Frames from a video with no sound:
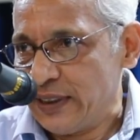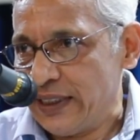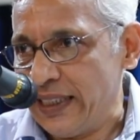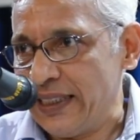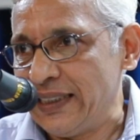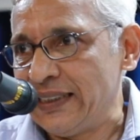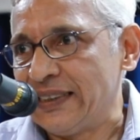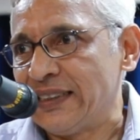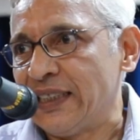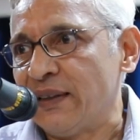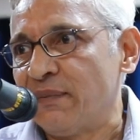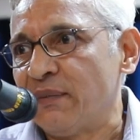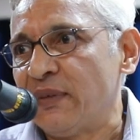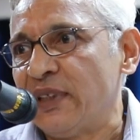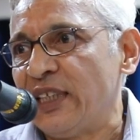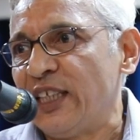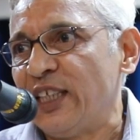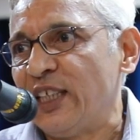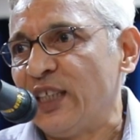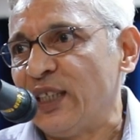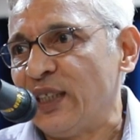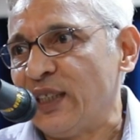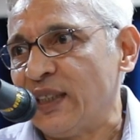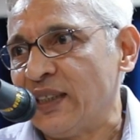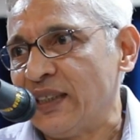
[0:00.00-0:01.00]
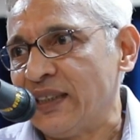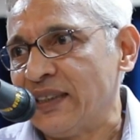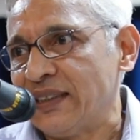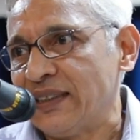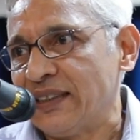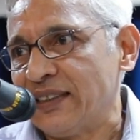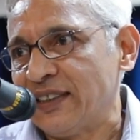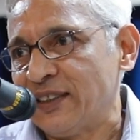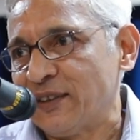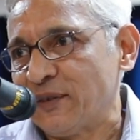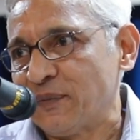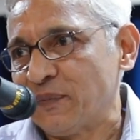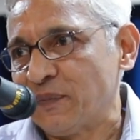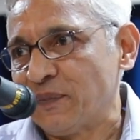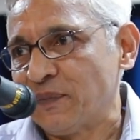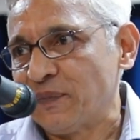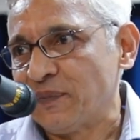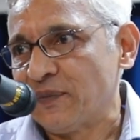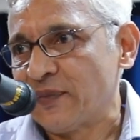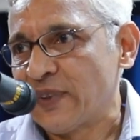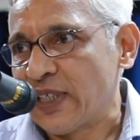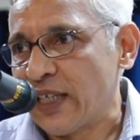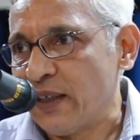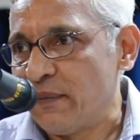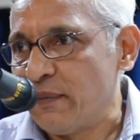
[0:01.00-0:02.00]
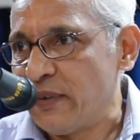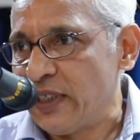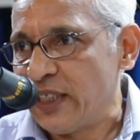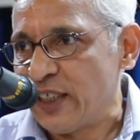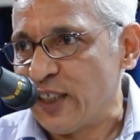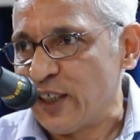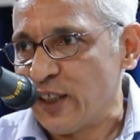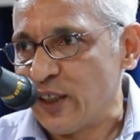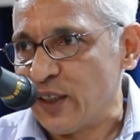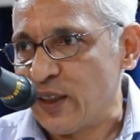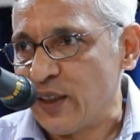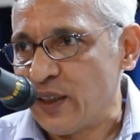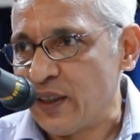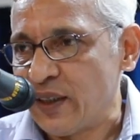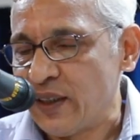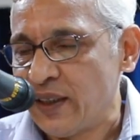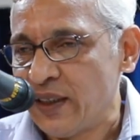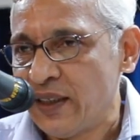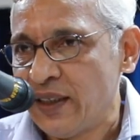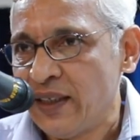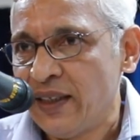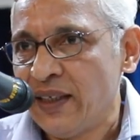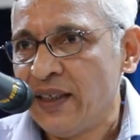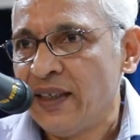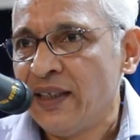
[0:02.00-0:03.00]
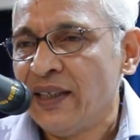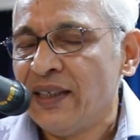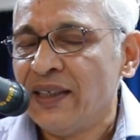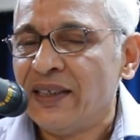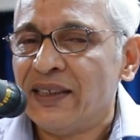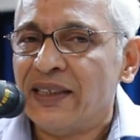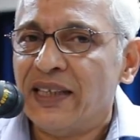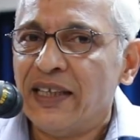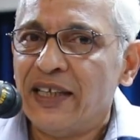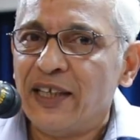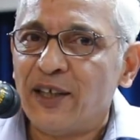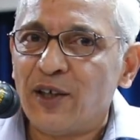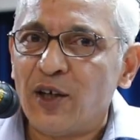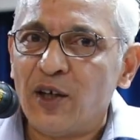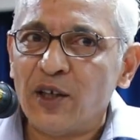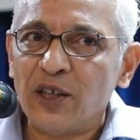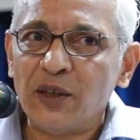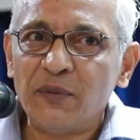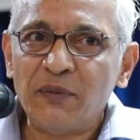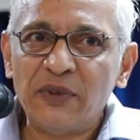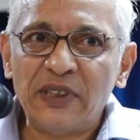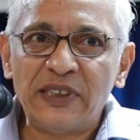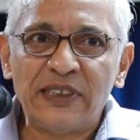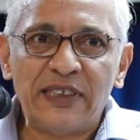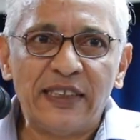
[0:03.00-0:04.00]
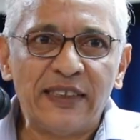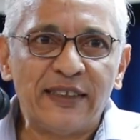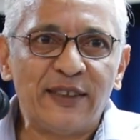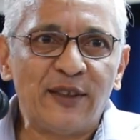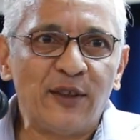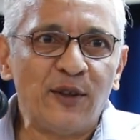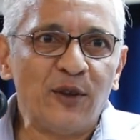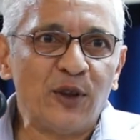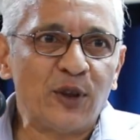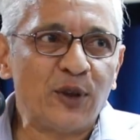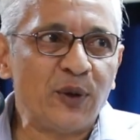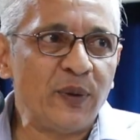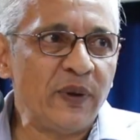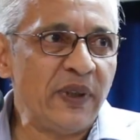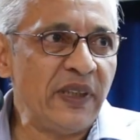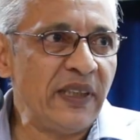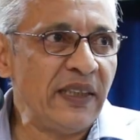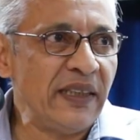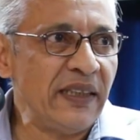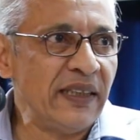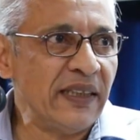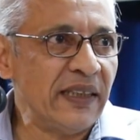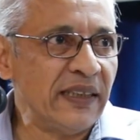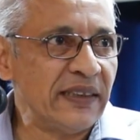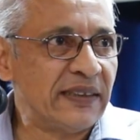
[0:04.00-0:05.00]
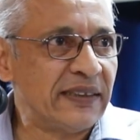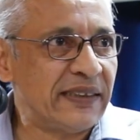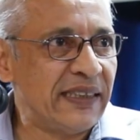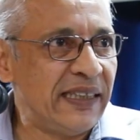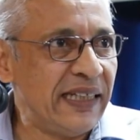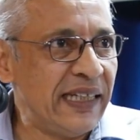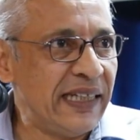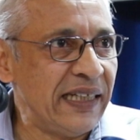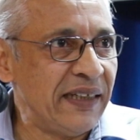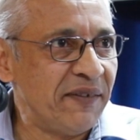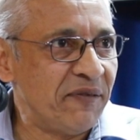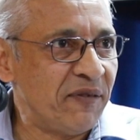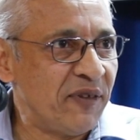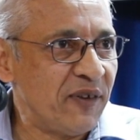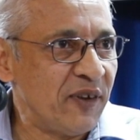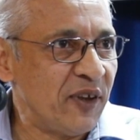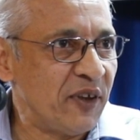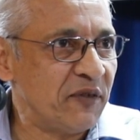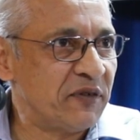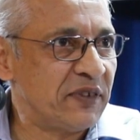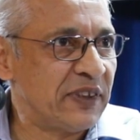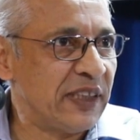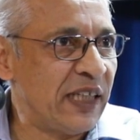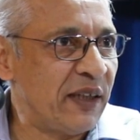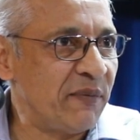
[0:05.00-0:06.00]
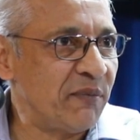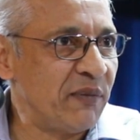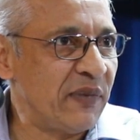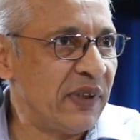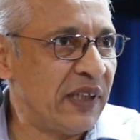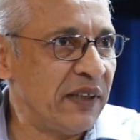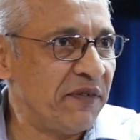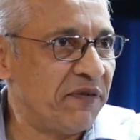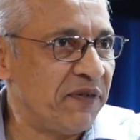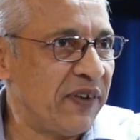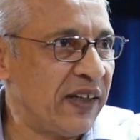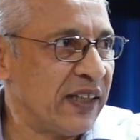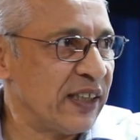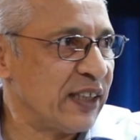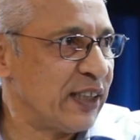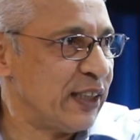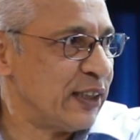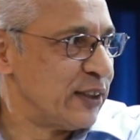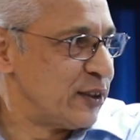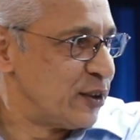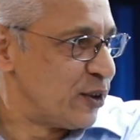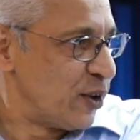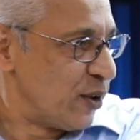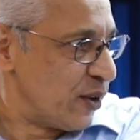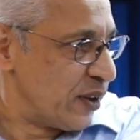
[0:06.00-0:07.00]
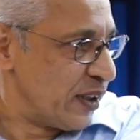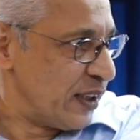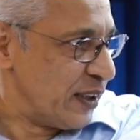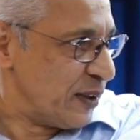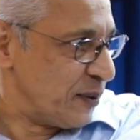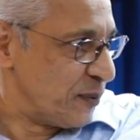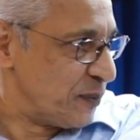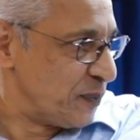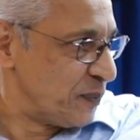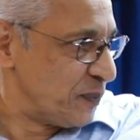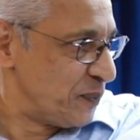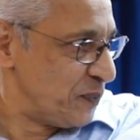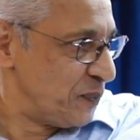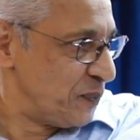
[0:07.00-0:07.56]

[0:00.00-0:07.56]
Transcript: Then somebody commented, the economist is usually a slave of some defunct historian.